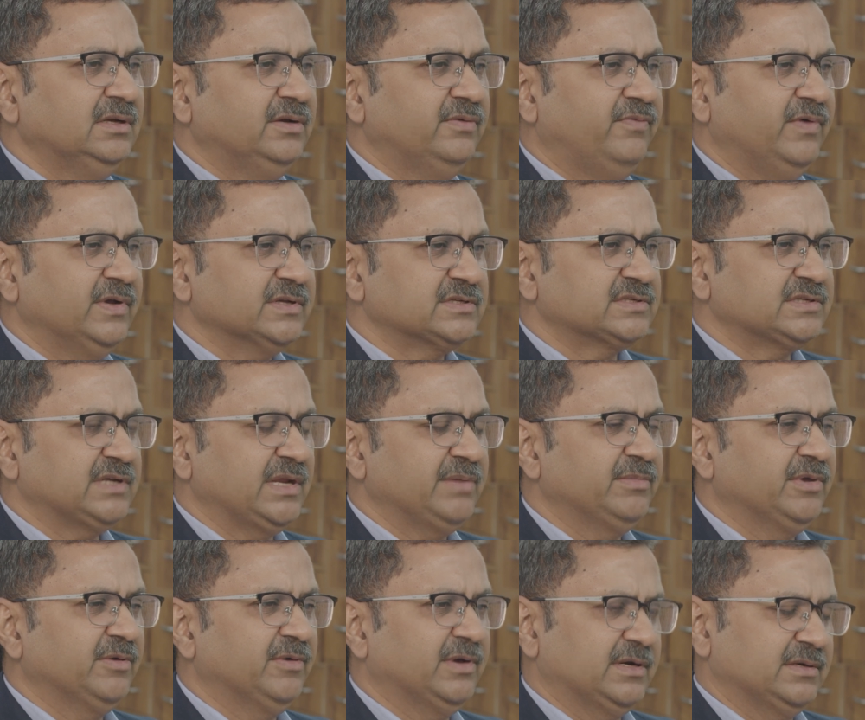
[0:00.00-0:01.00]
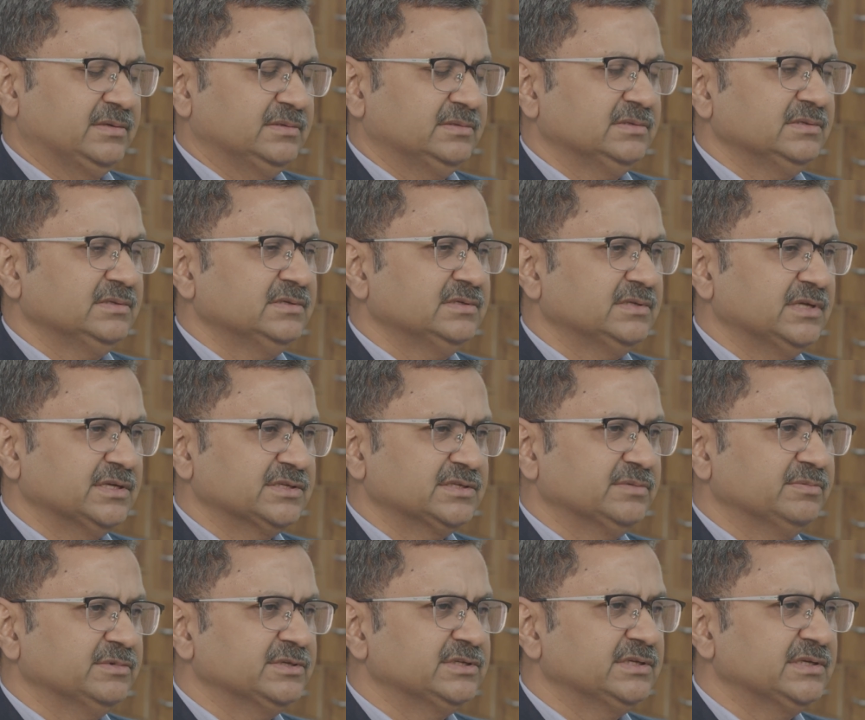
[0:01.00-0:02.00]
first time ever such
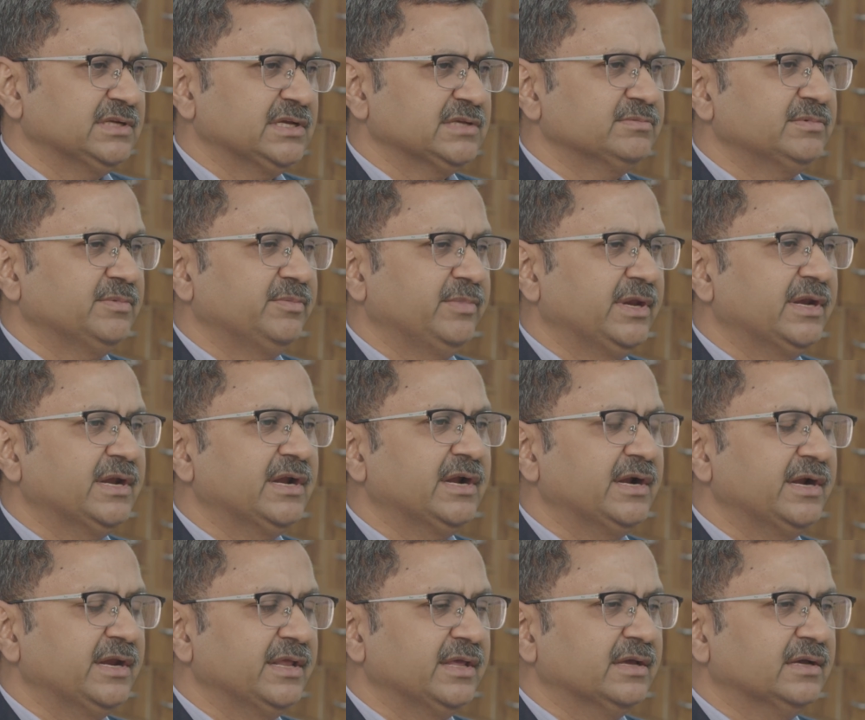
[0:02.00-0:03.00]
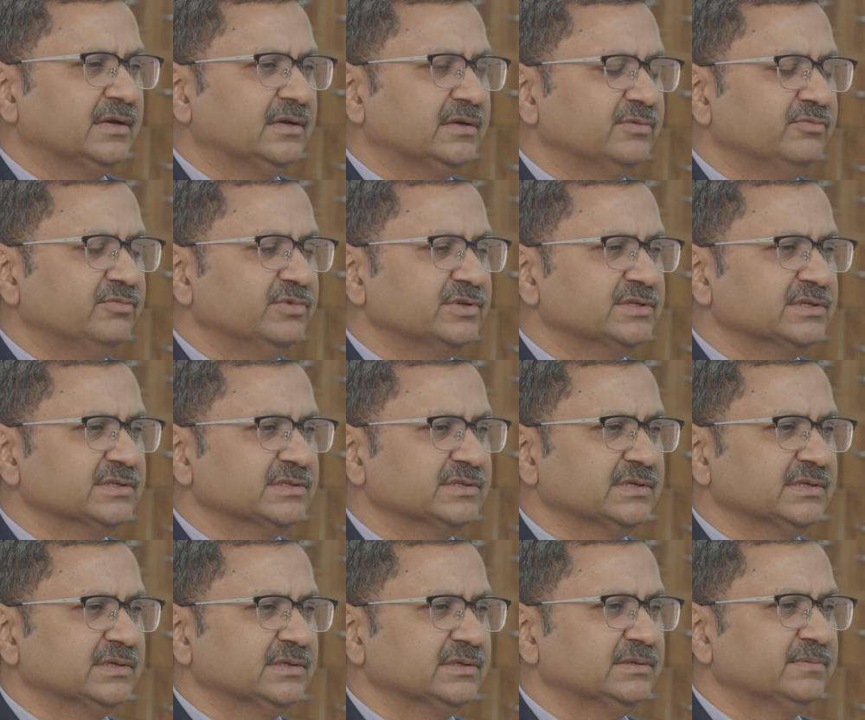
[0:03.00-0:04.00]
a machine has been made in India, which is
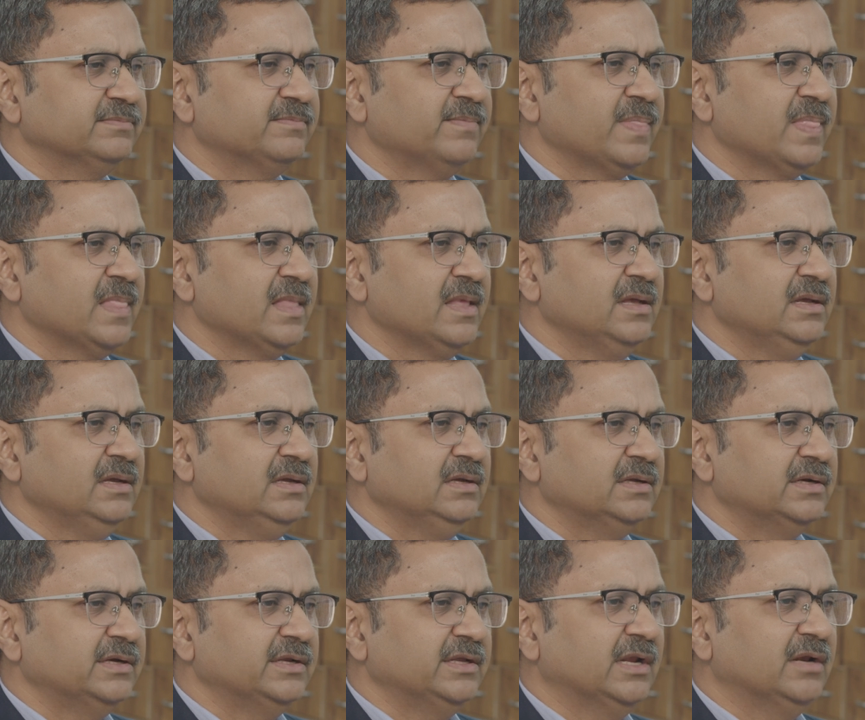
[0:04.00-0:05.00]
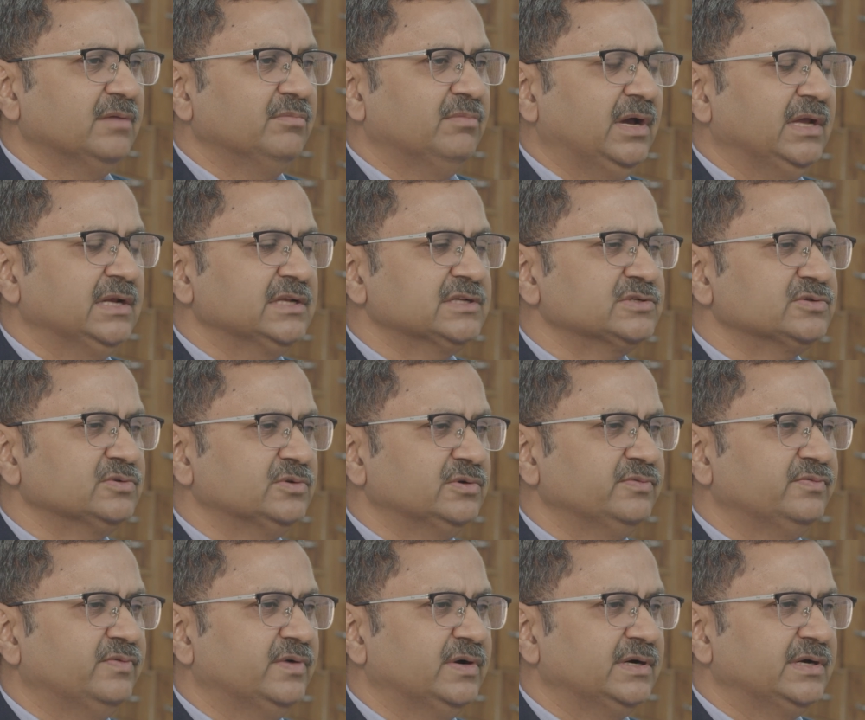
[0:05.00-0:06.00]
a real
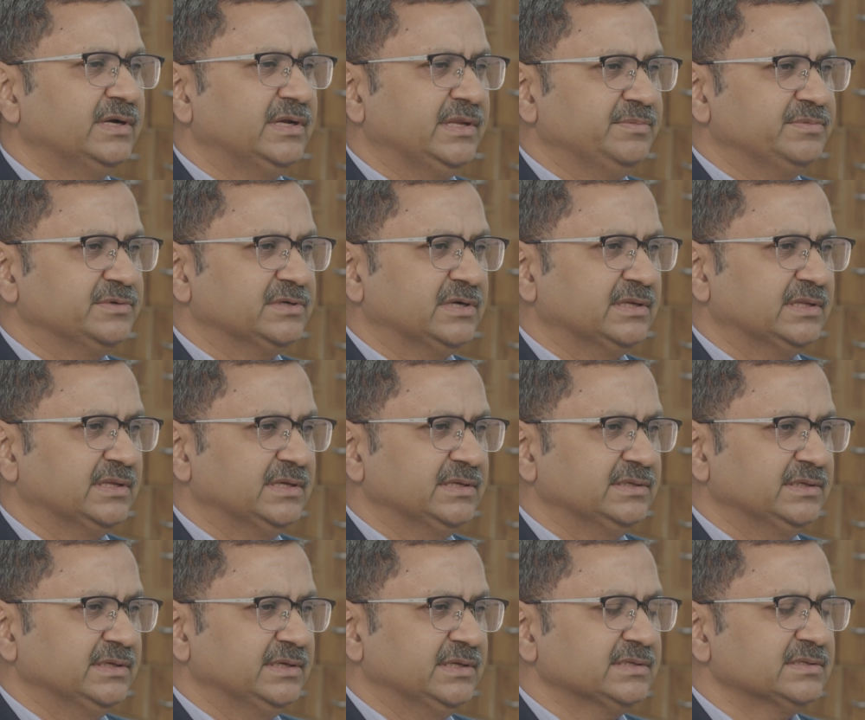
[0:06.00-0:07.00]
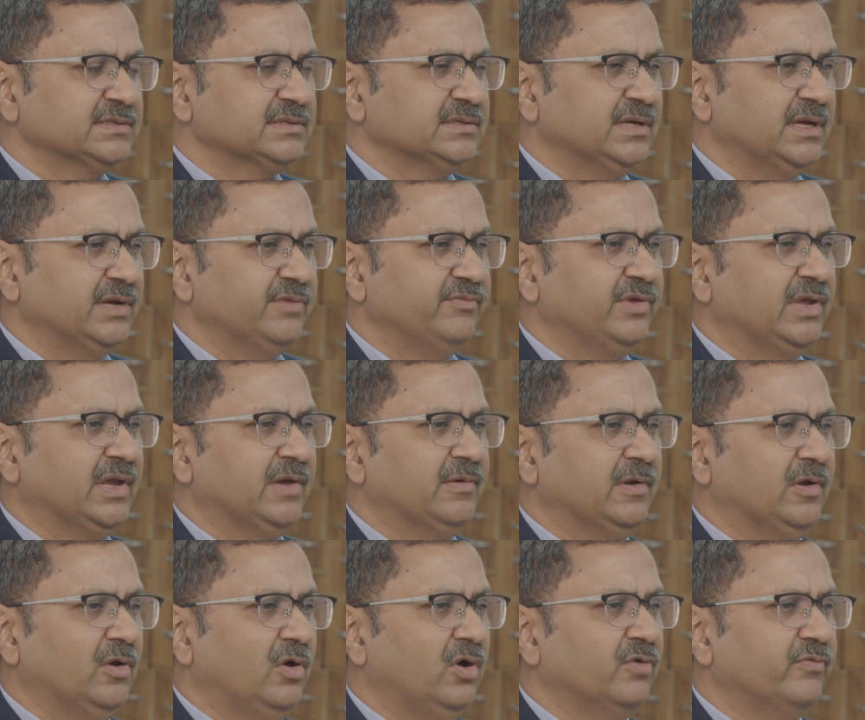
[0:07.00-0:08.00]
milestone for Team Sharda Engineers and we have
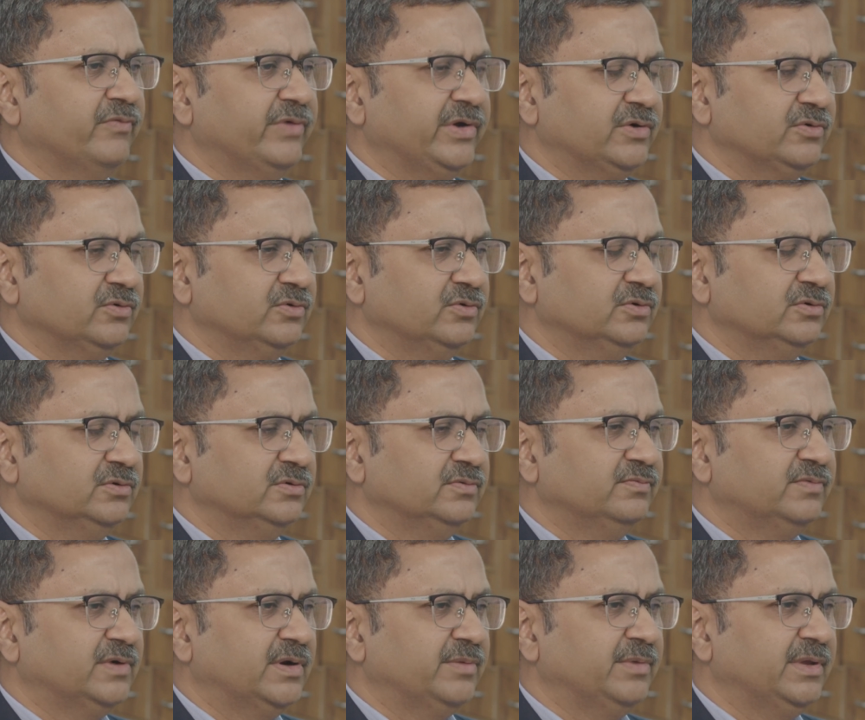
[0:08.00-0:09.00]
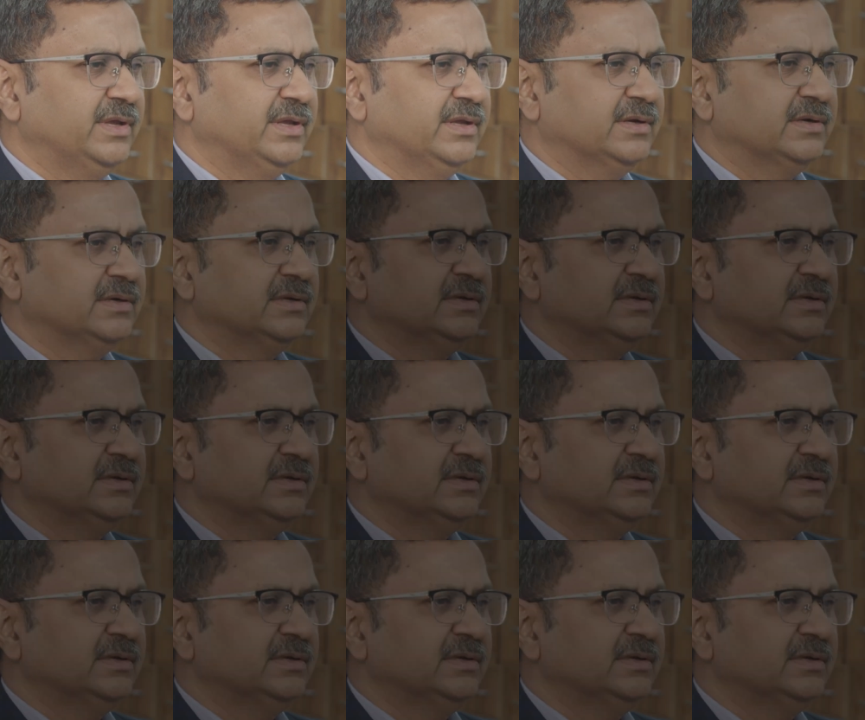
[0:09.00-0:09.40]
a long way to go from here.